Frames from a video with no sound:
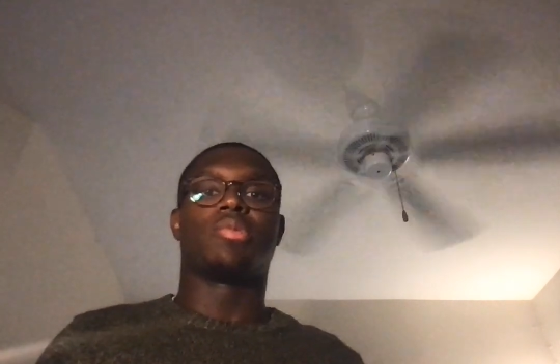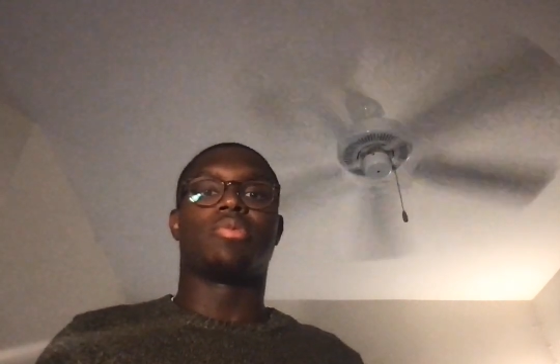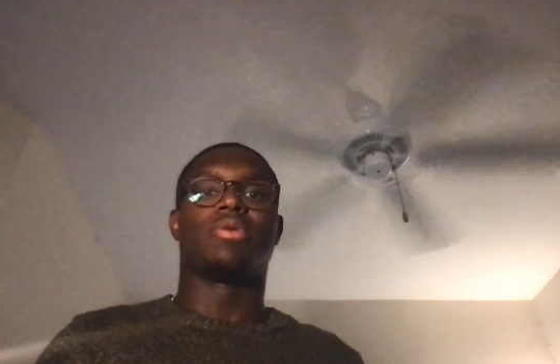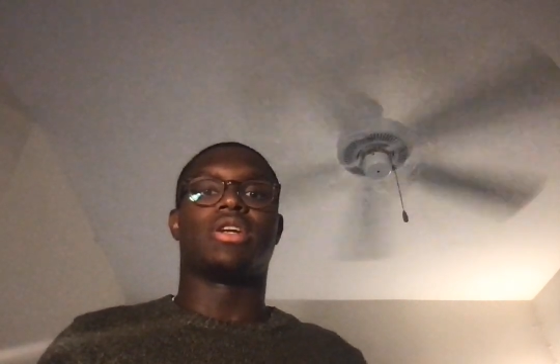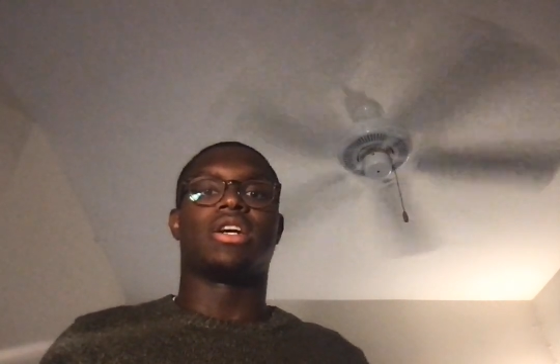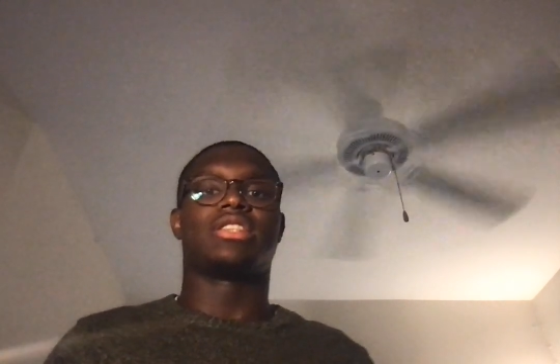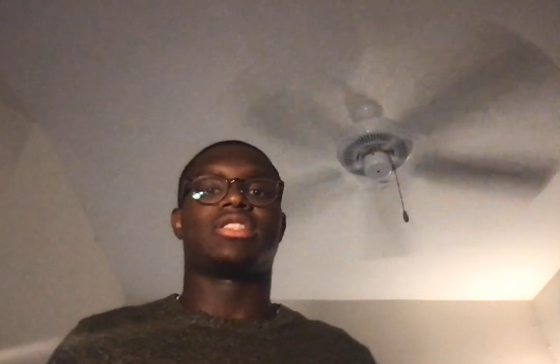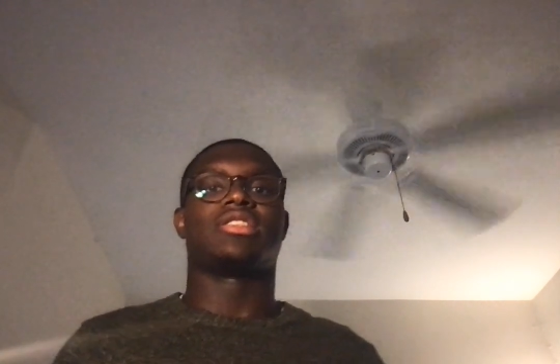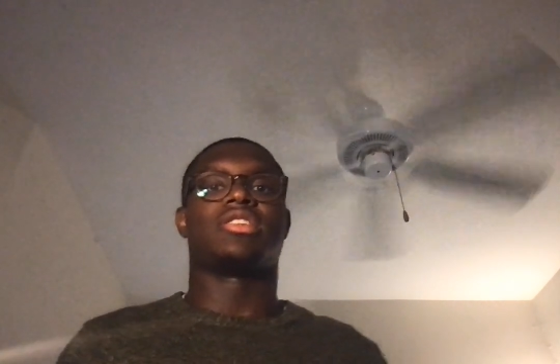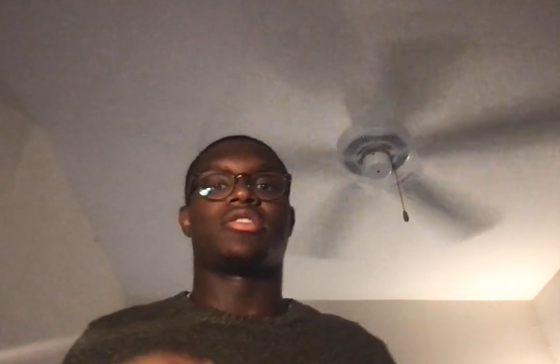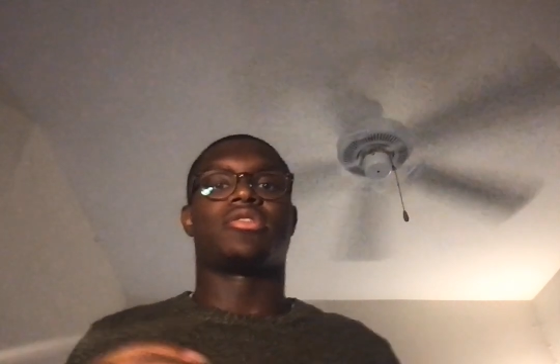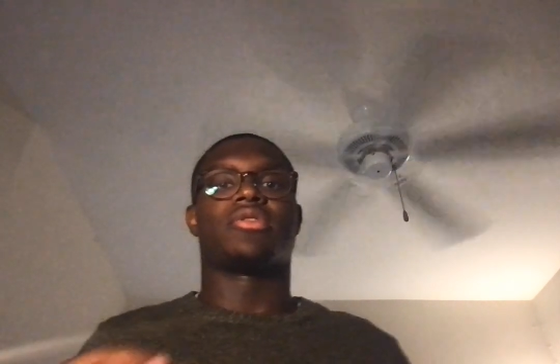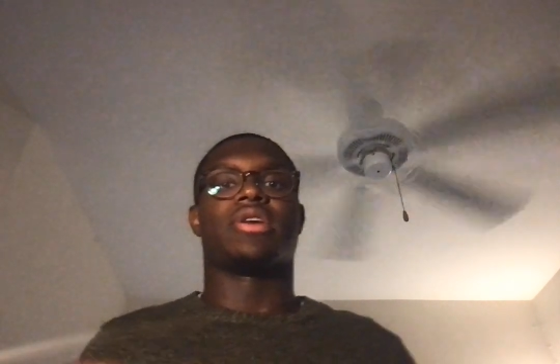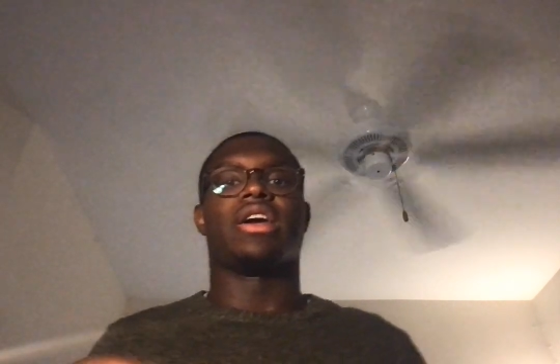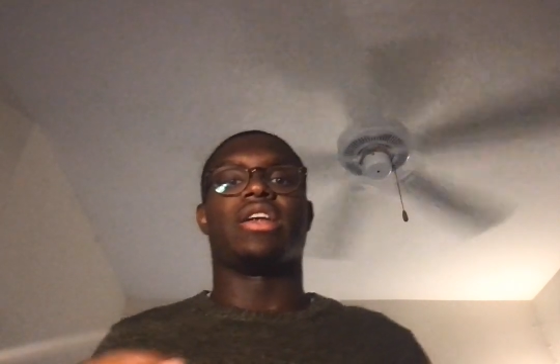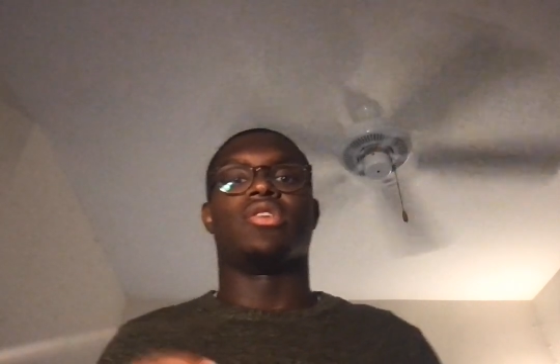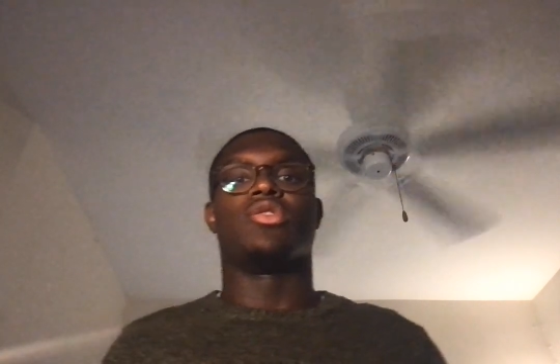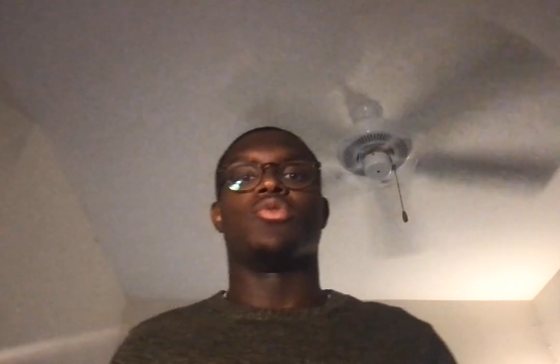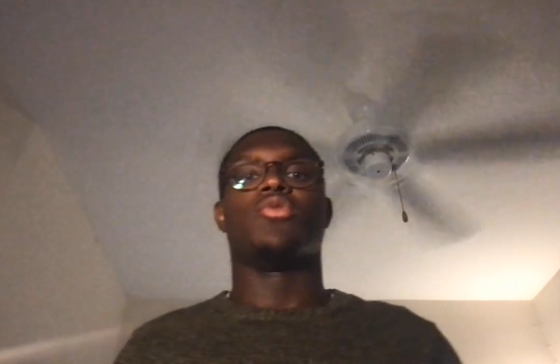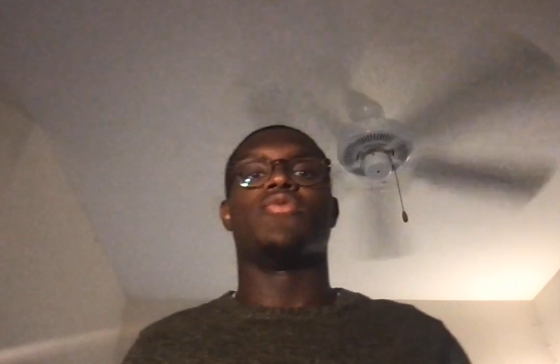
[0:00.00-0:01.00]
production to
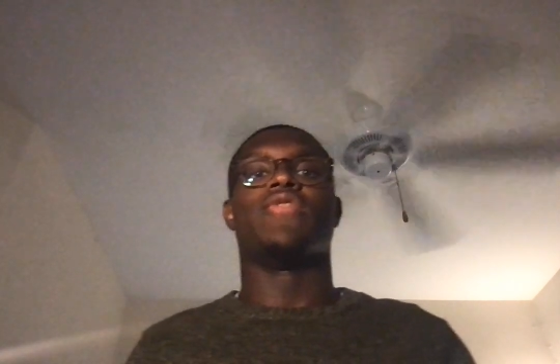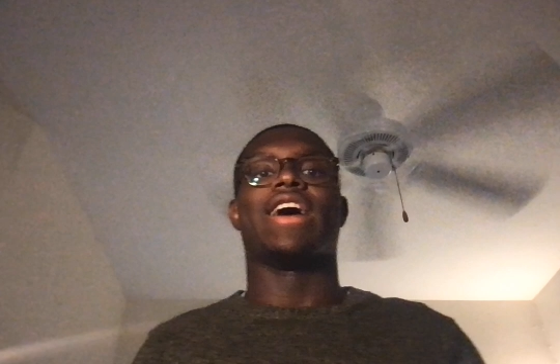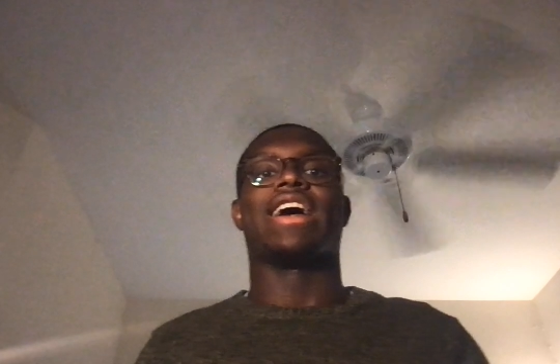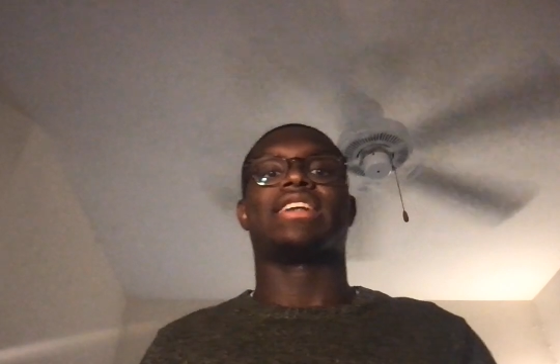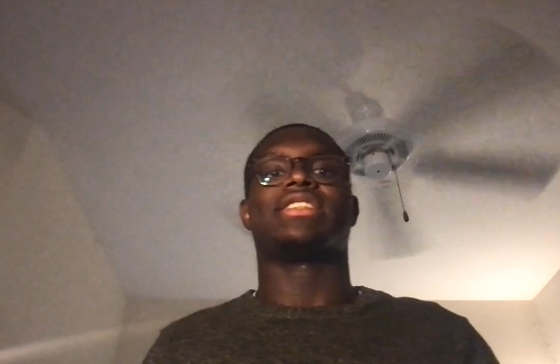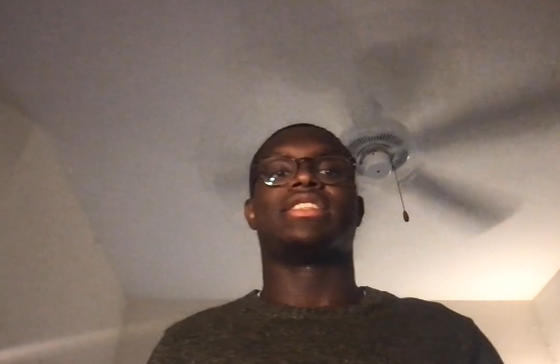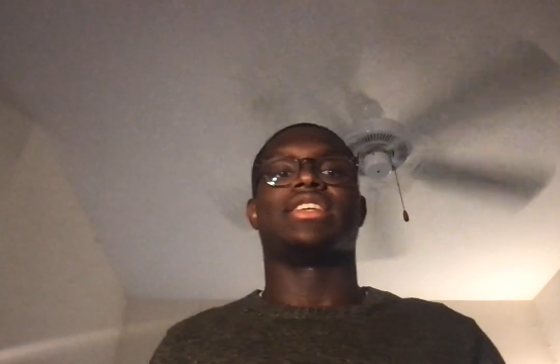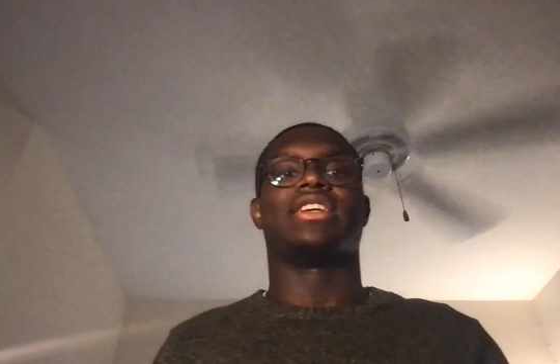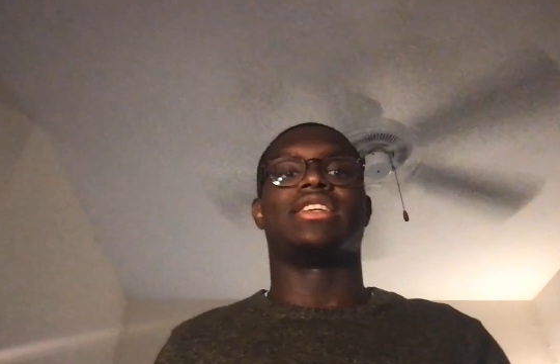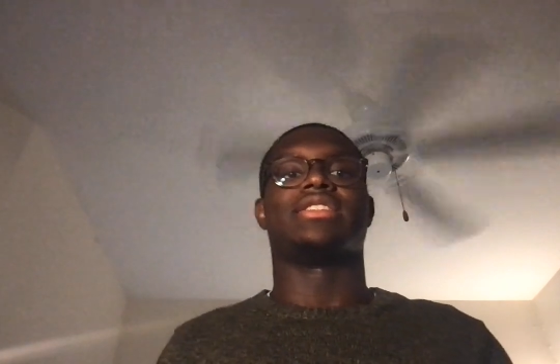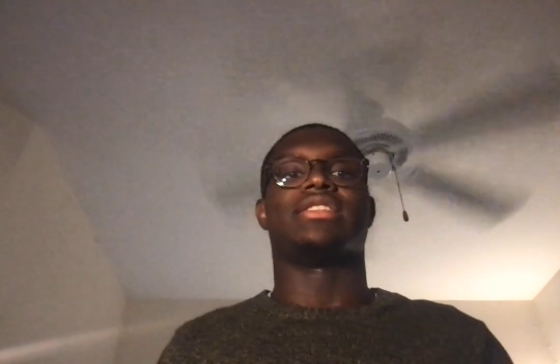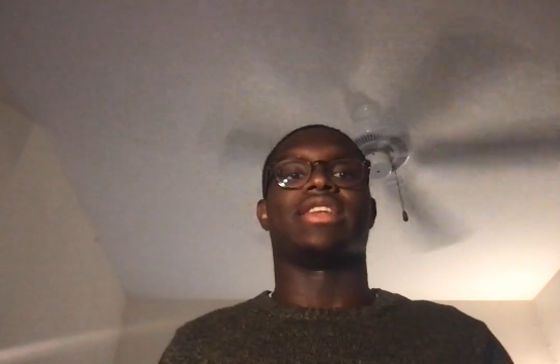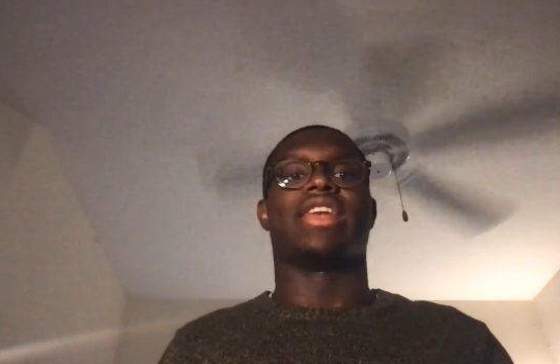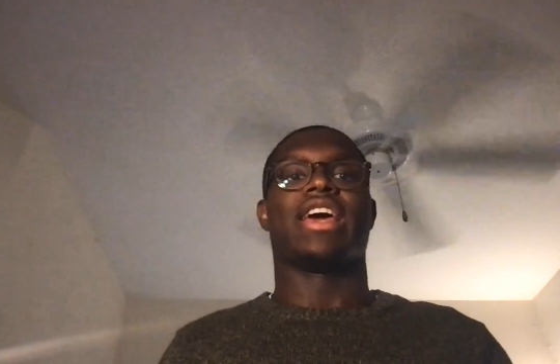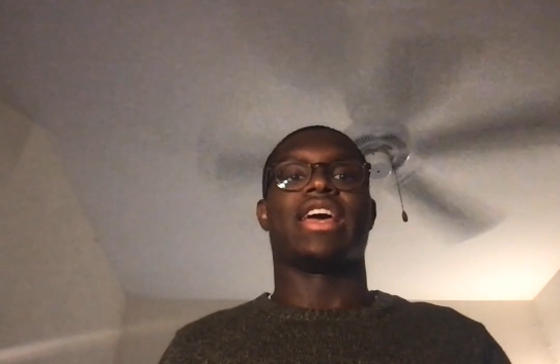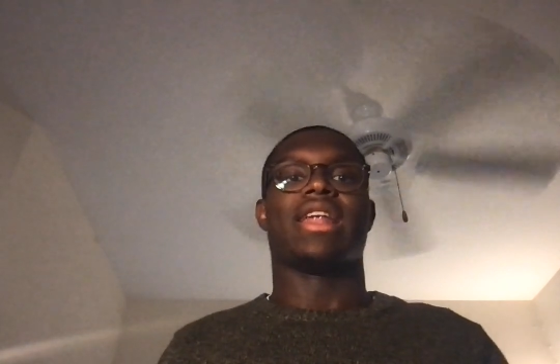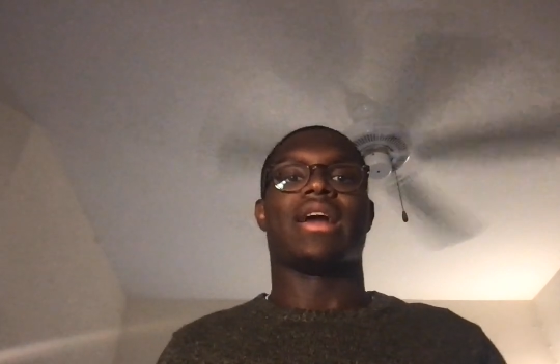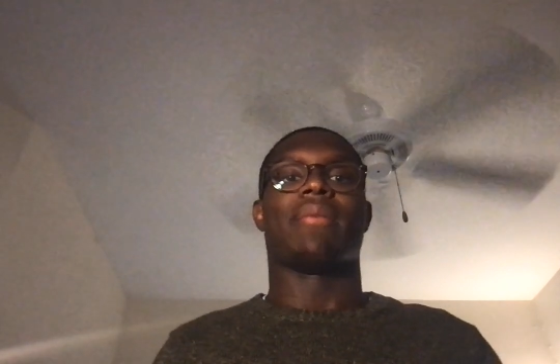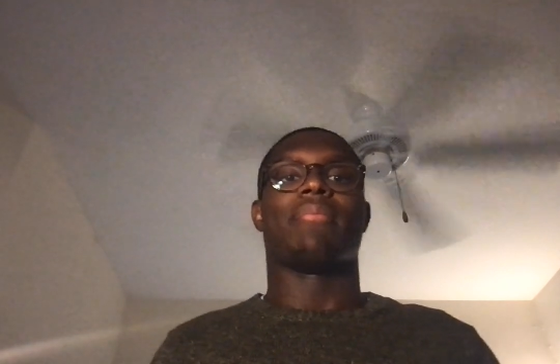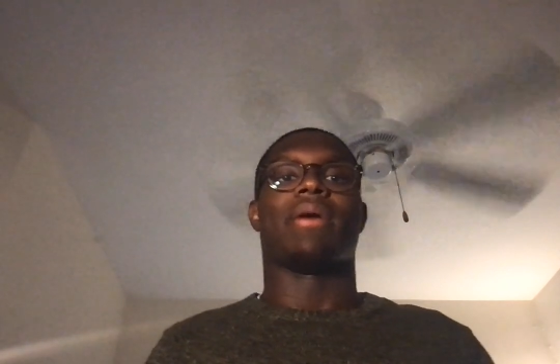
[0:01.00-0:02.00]
create new vaccines and
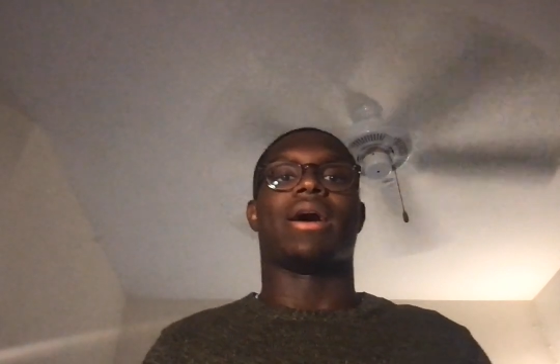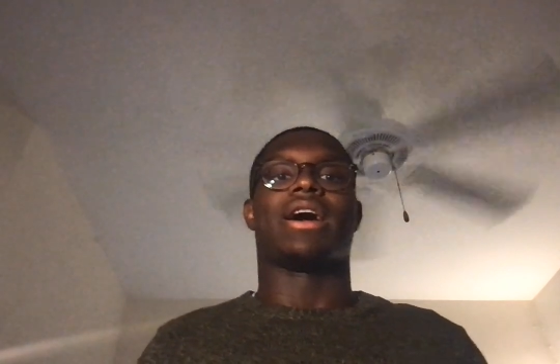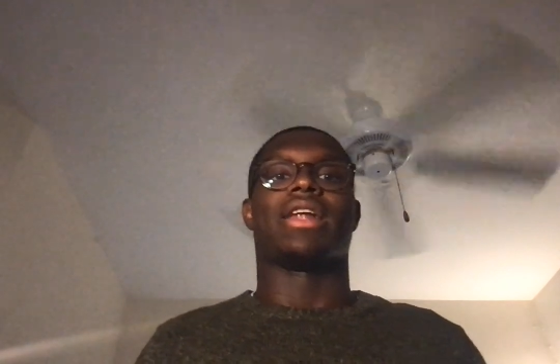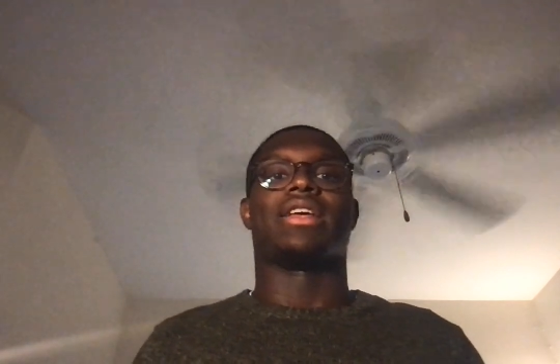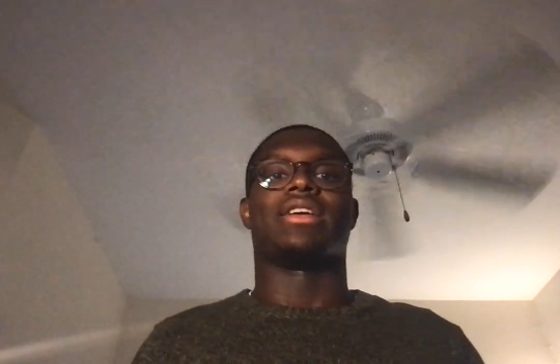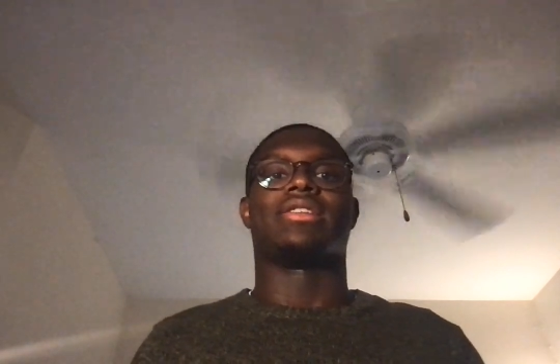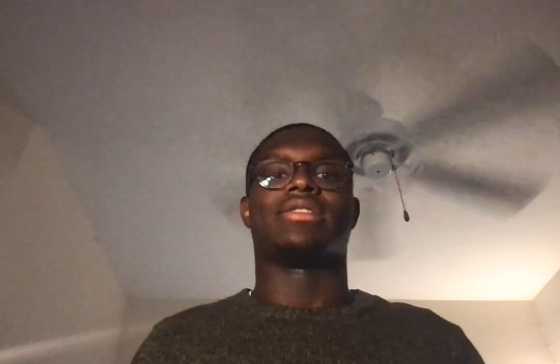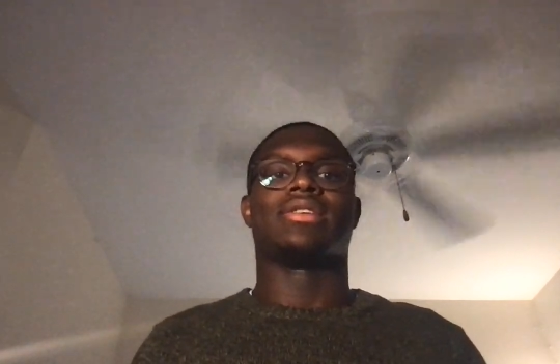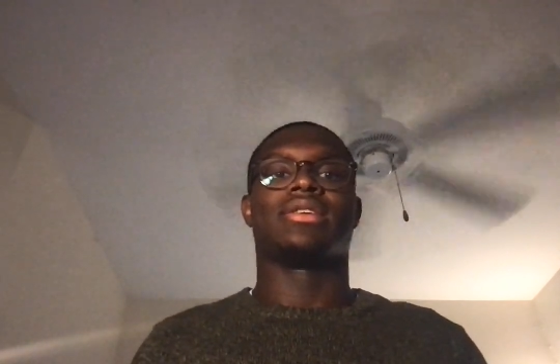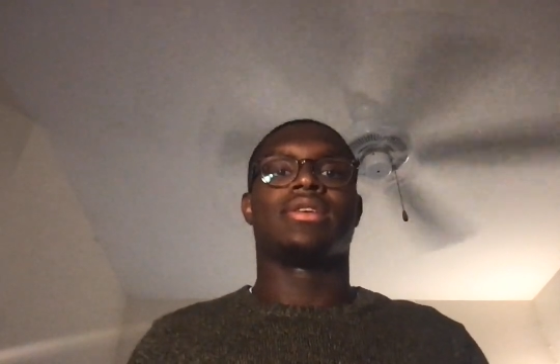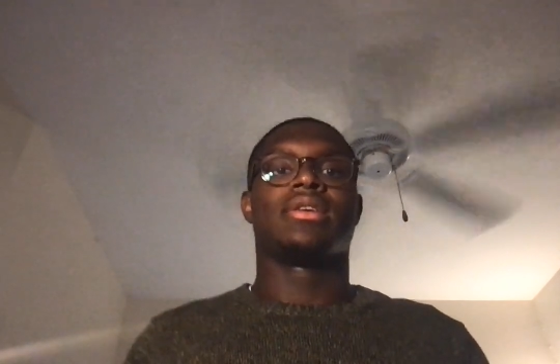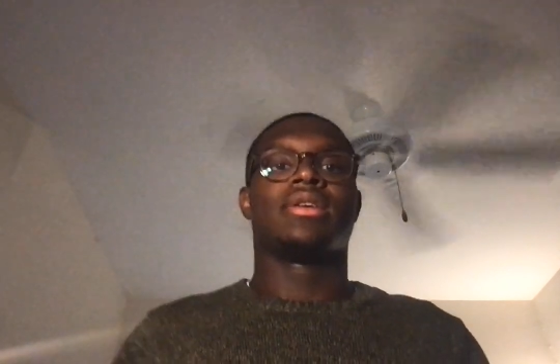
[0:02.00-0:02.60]
antibodies